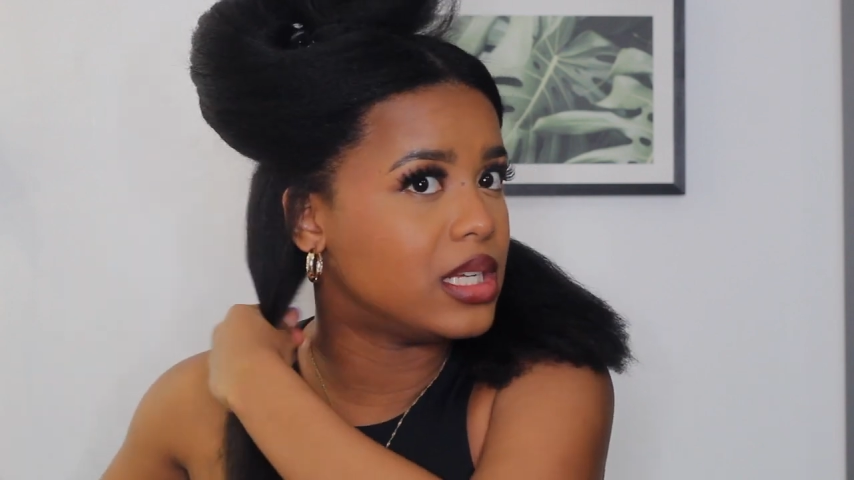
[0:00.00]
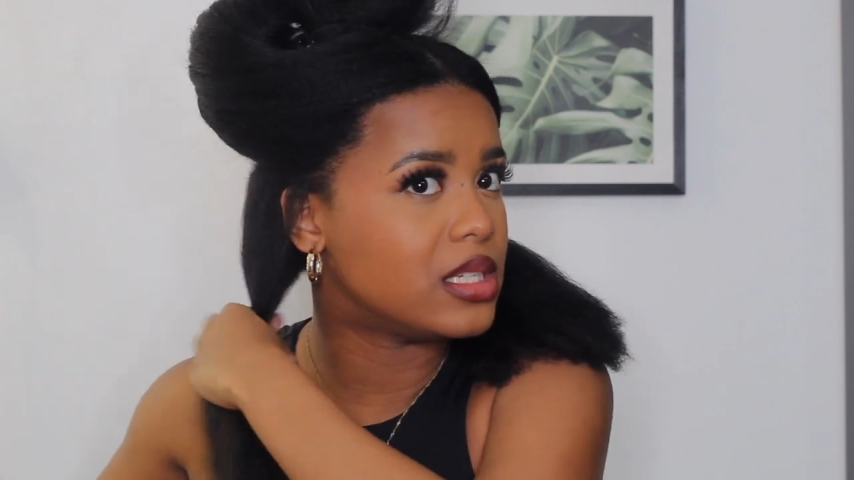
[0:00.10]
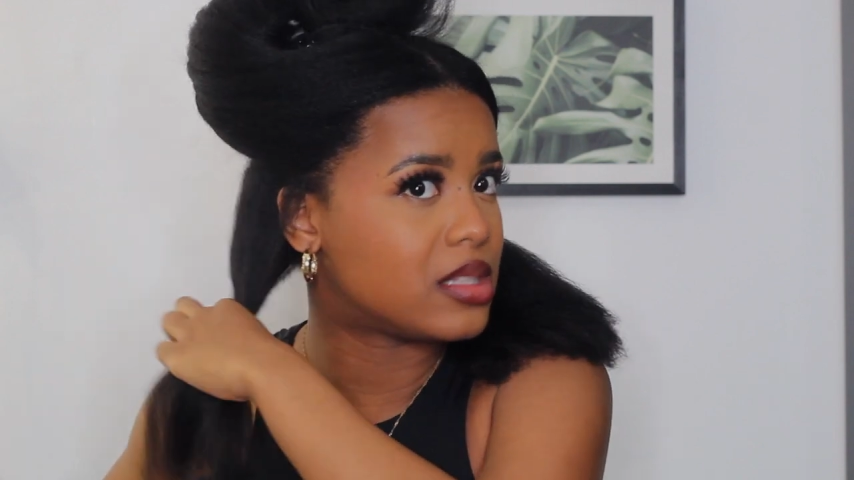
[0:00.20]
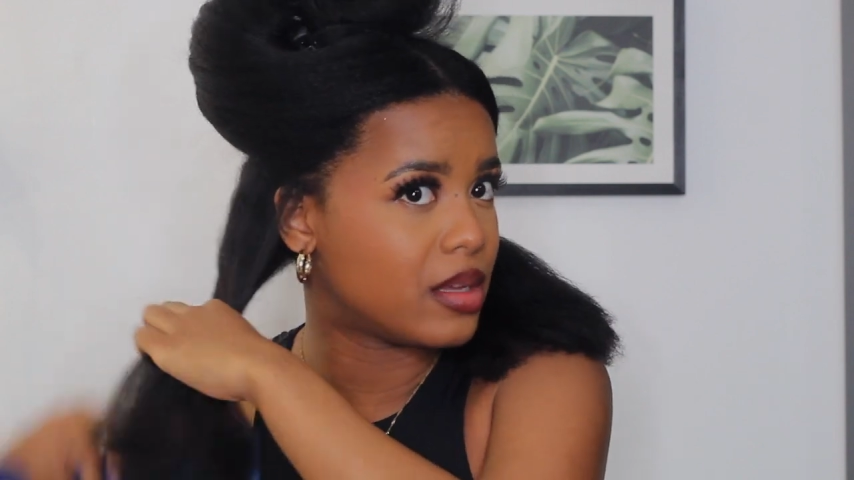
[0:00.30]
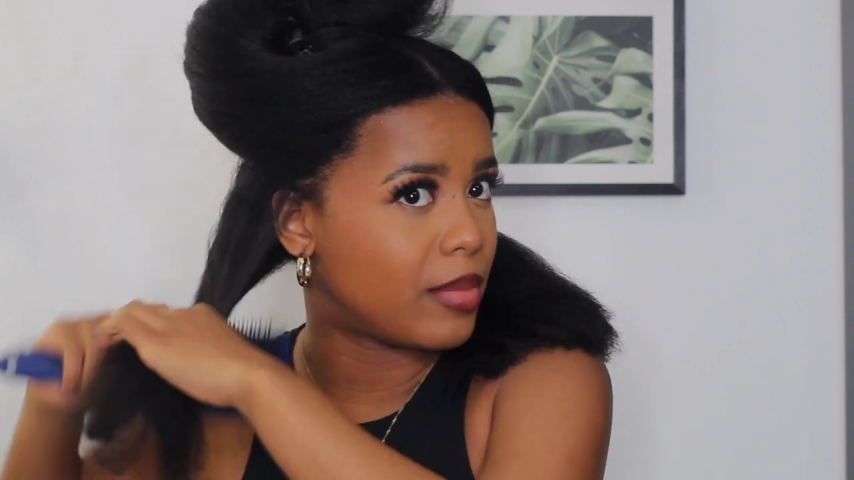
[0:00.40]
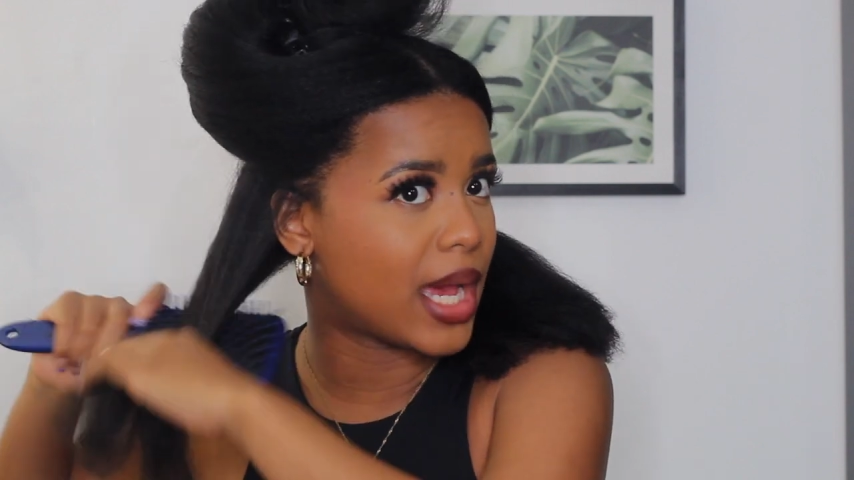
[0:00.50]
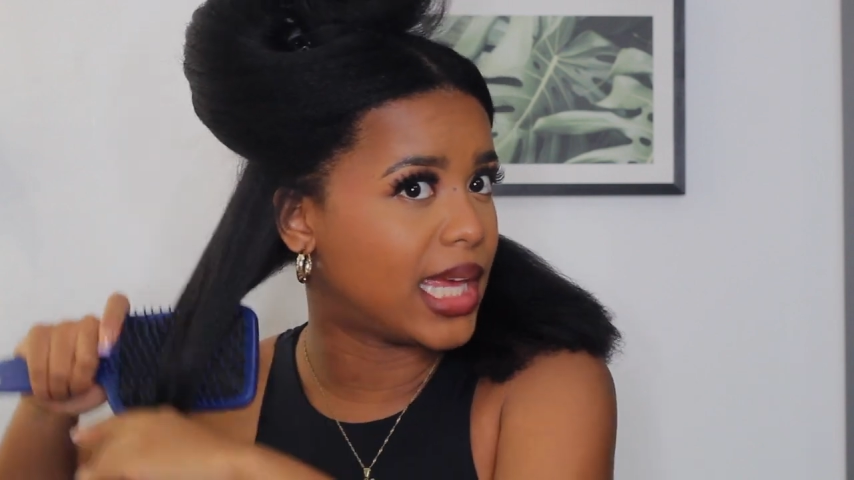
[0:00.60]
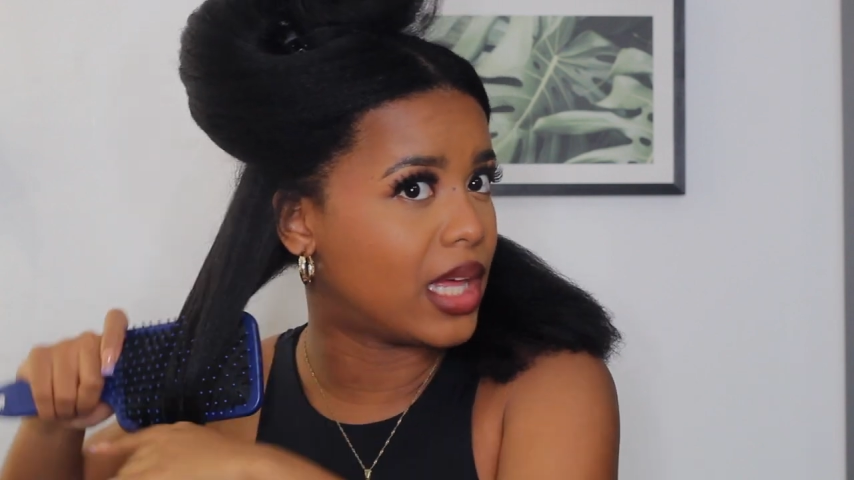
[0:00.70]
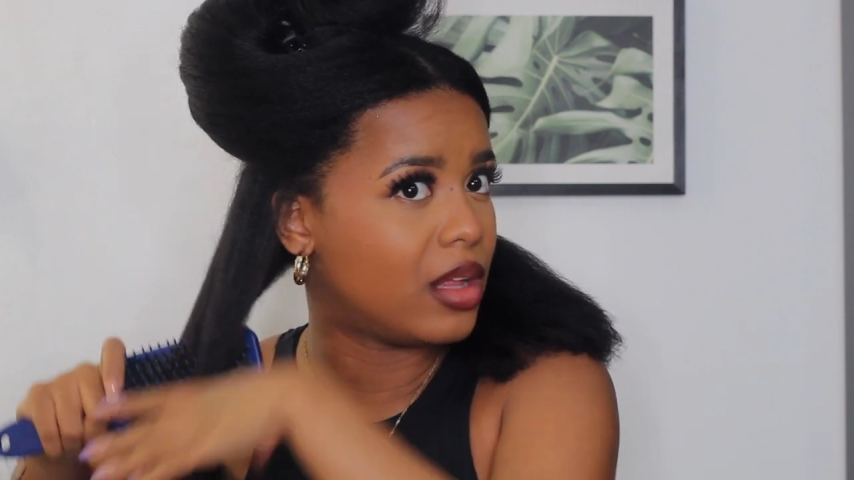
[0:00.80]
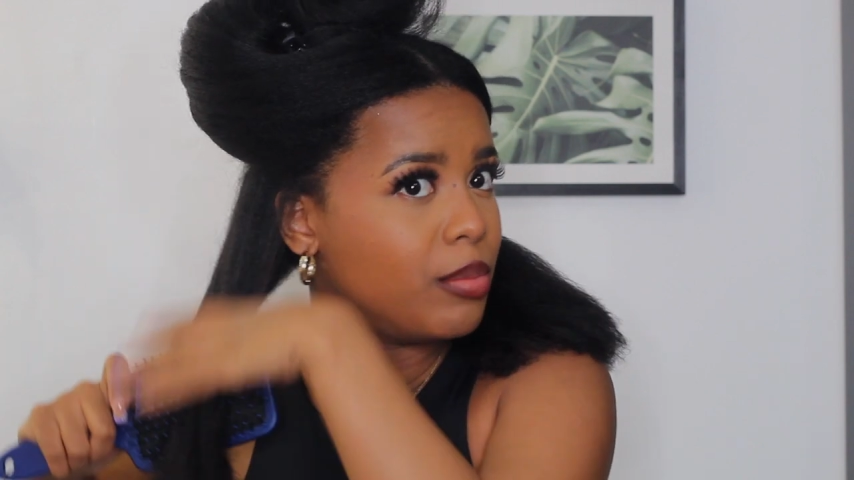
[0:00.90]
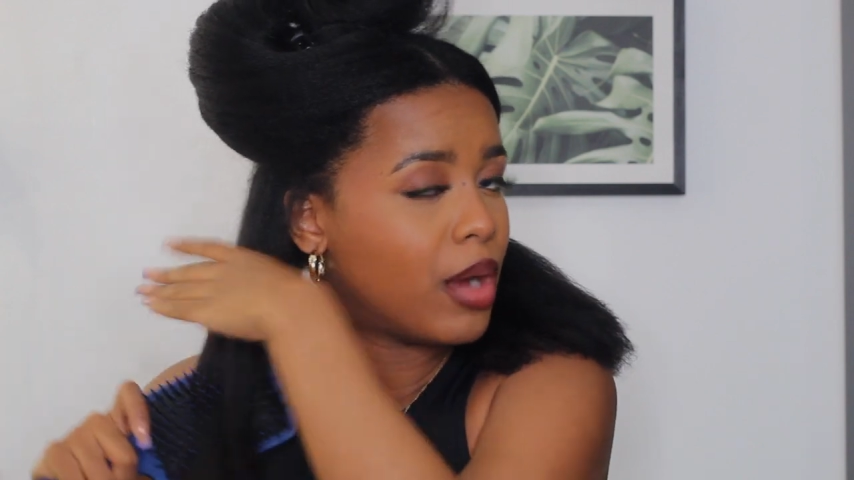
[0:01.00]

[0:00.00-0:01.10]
is the Mielle